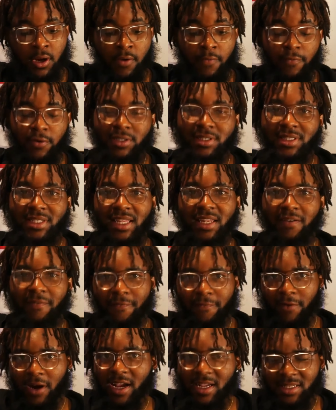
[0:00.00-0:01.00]
for stealing
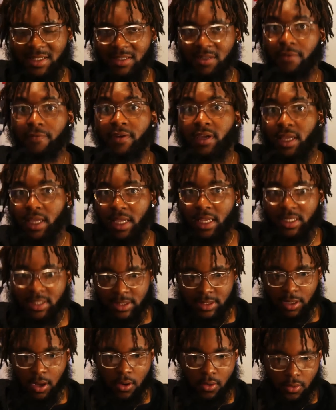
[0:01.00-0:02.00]
phrases of his
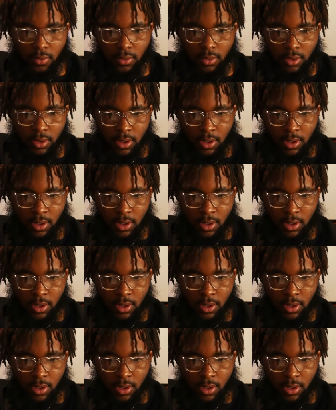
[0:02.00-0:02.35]
song.